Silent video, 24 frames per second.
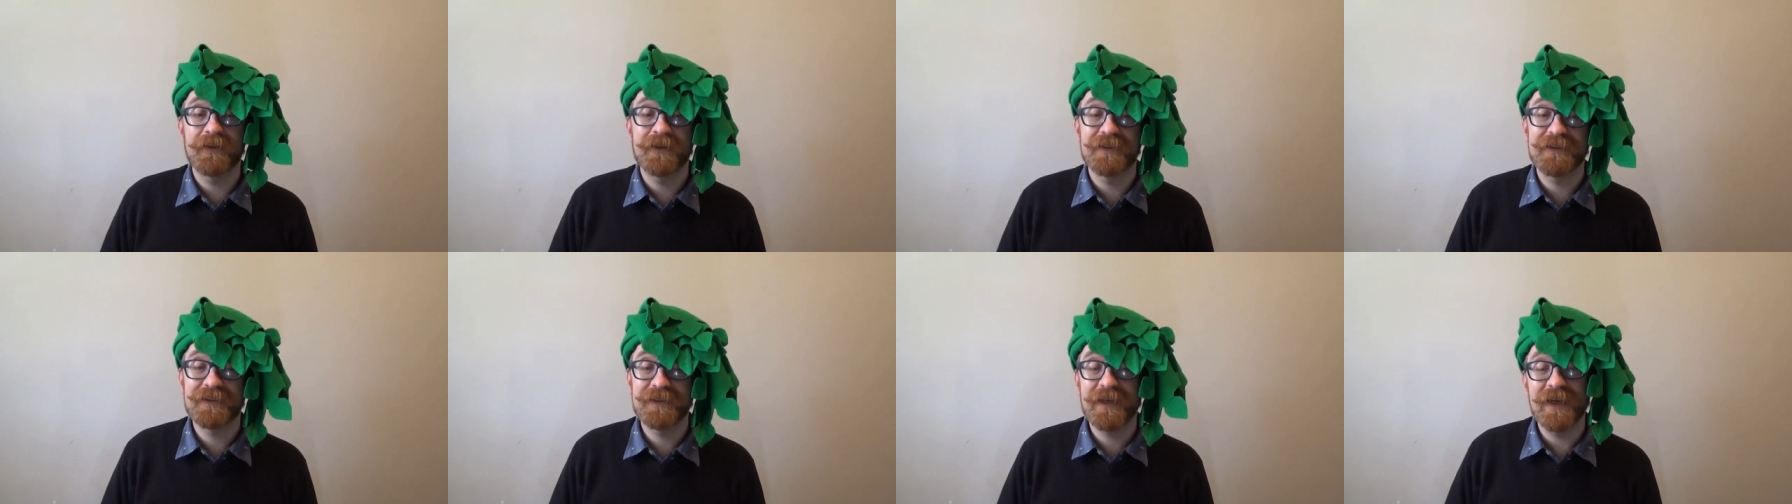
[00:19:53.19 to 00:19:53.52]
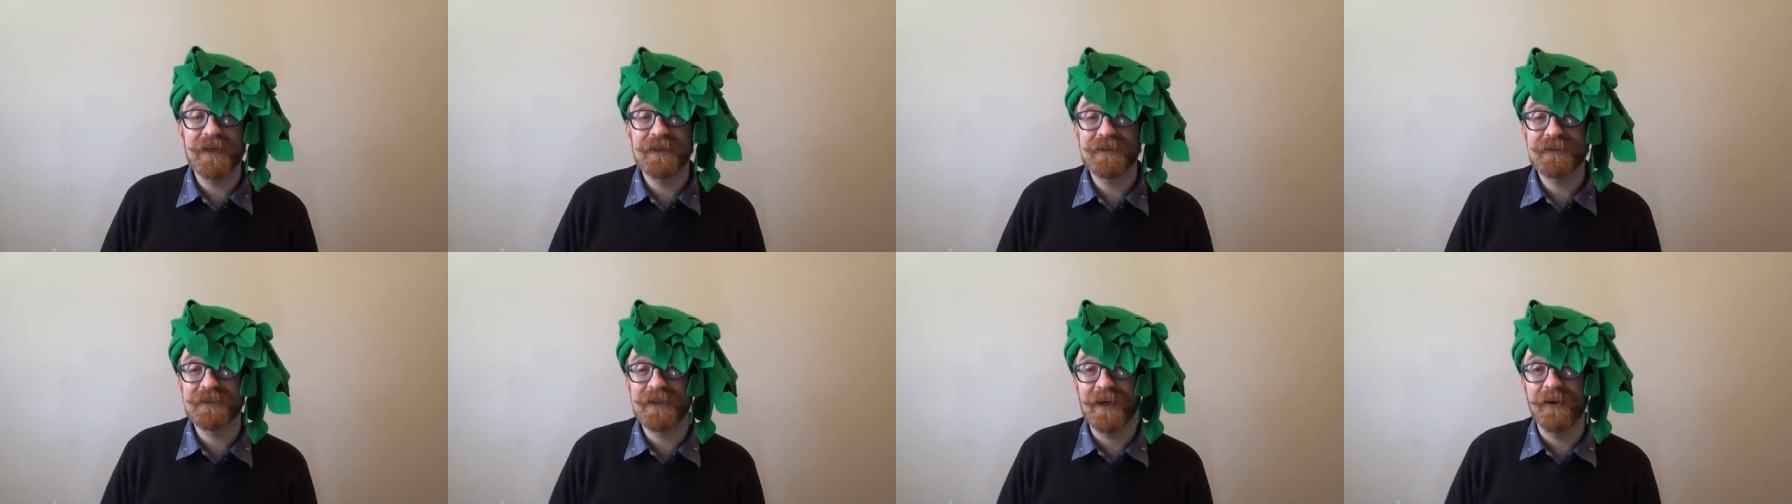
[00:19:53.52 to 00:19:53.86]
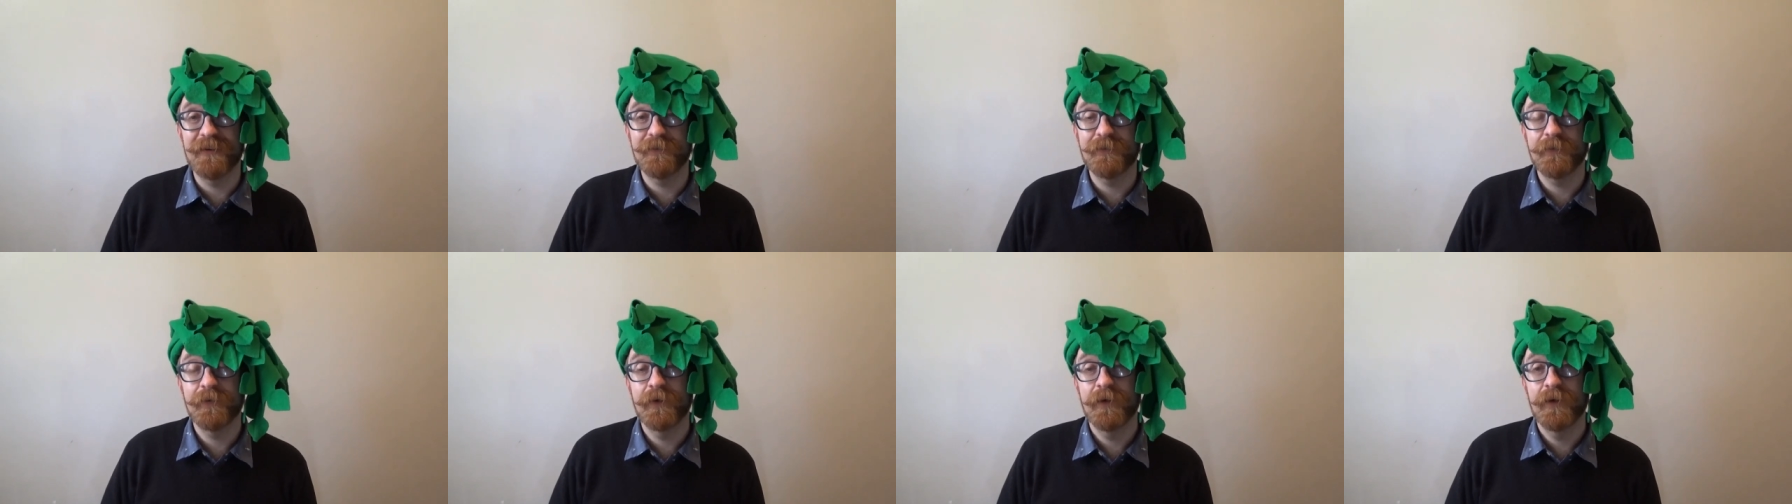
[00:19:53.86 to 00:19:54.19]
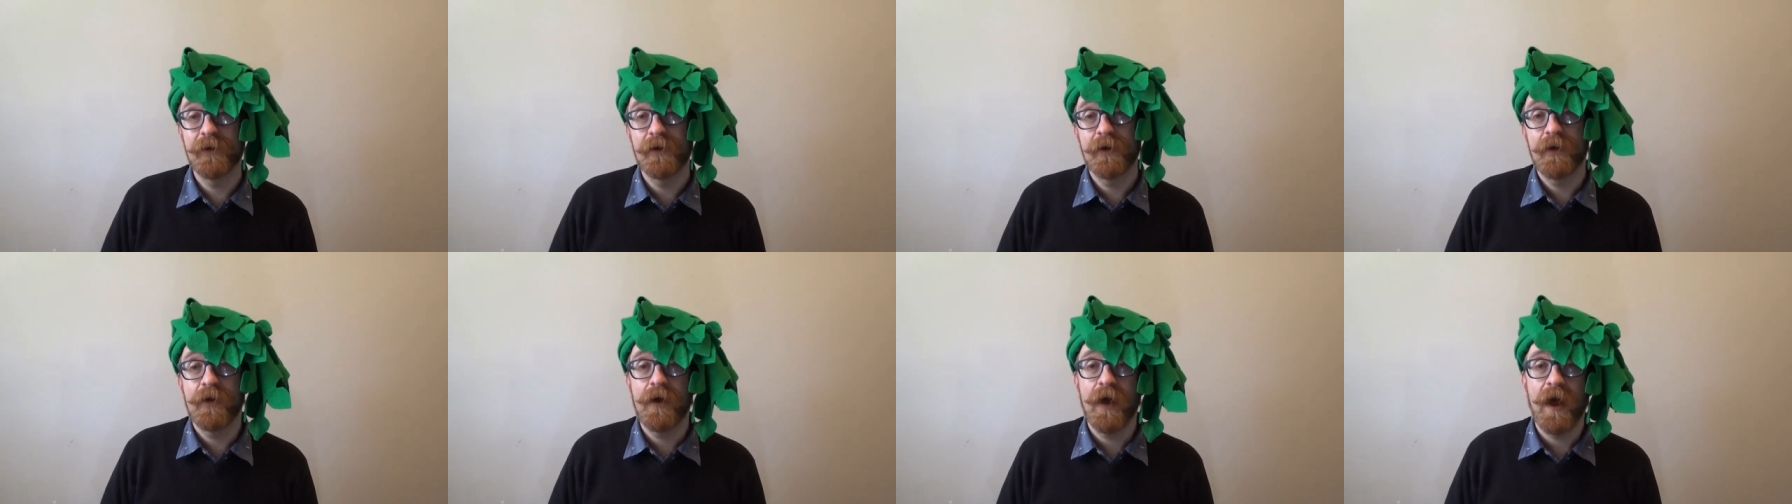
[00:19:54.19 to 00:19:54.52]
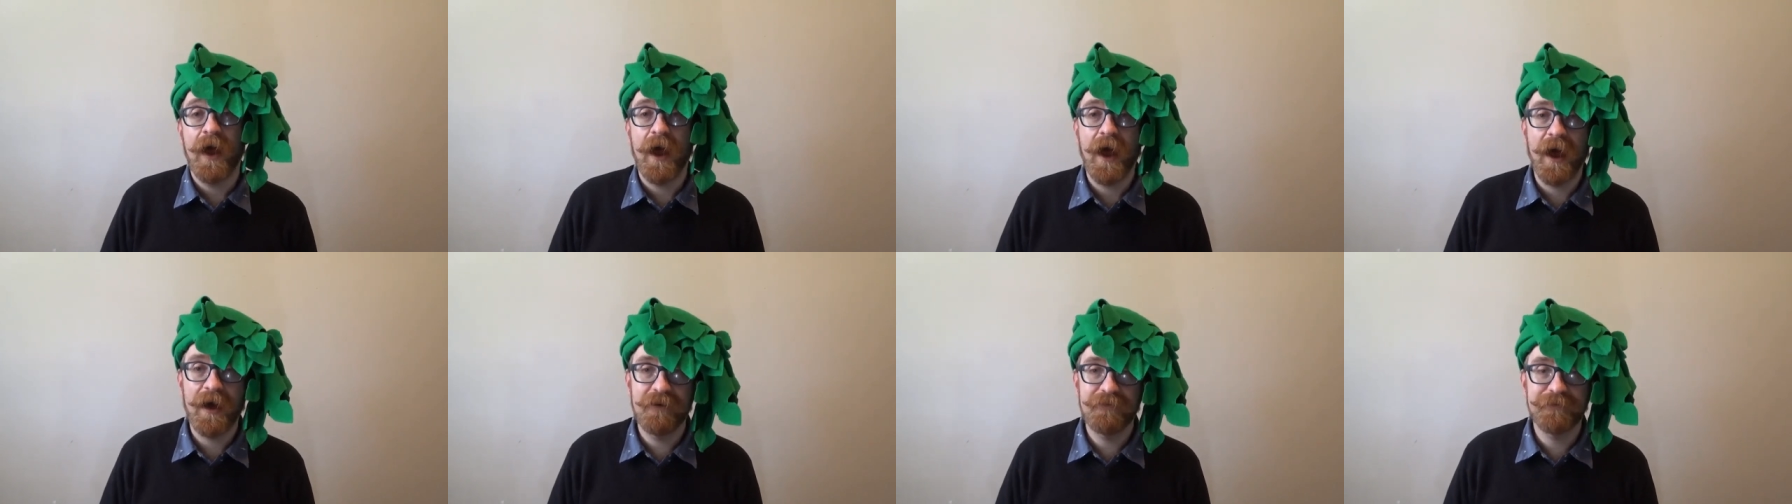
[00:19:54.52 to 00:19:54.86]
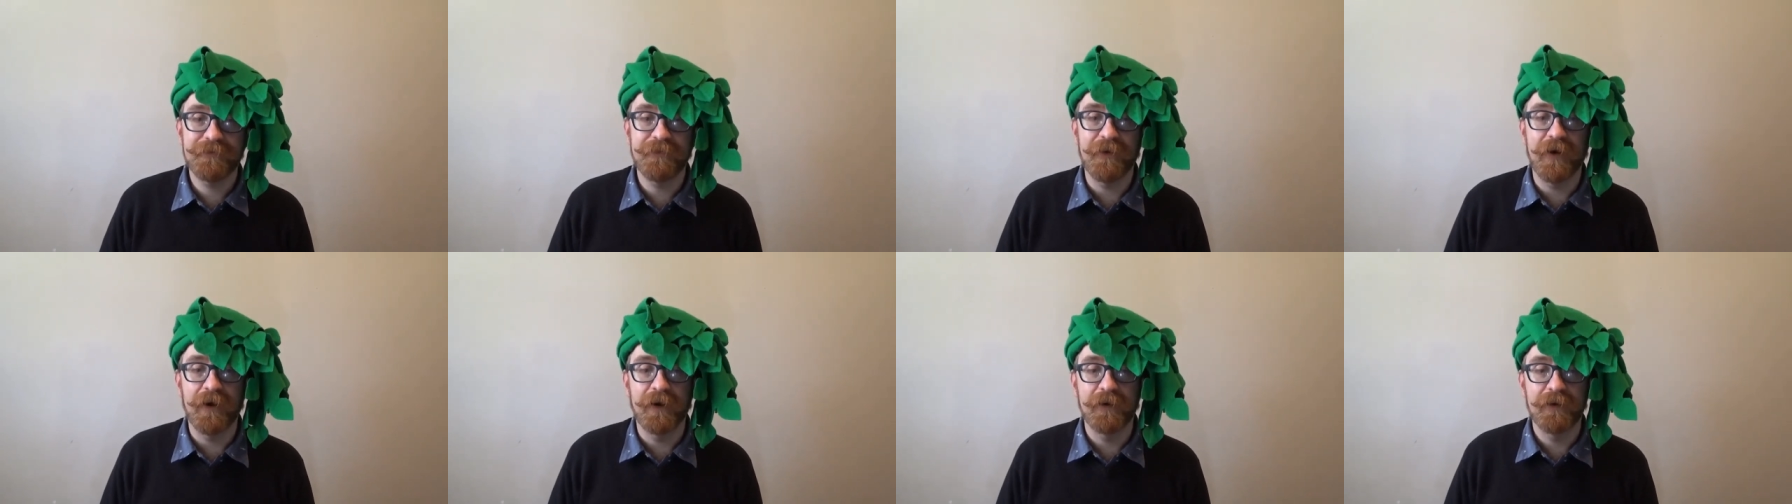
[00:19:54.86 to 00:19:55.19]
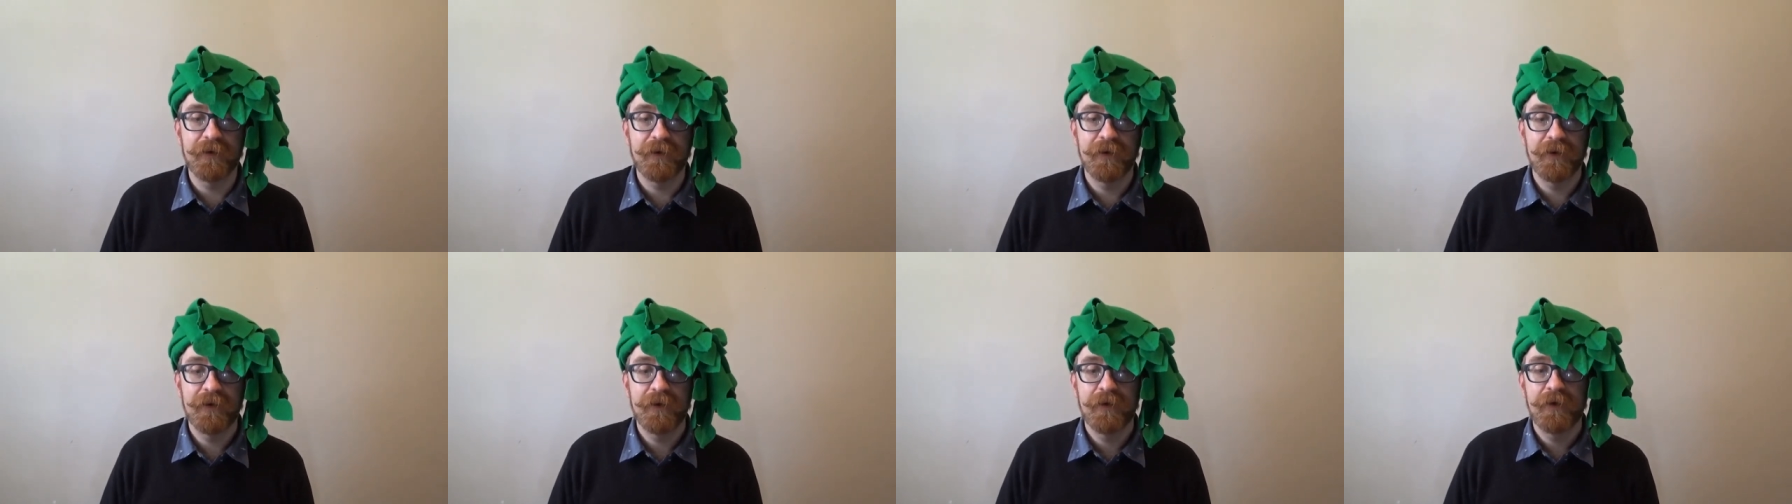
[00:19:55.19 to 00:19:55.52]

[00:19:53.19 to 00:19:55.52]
to stay safe, have fun,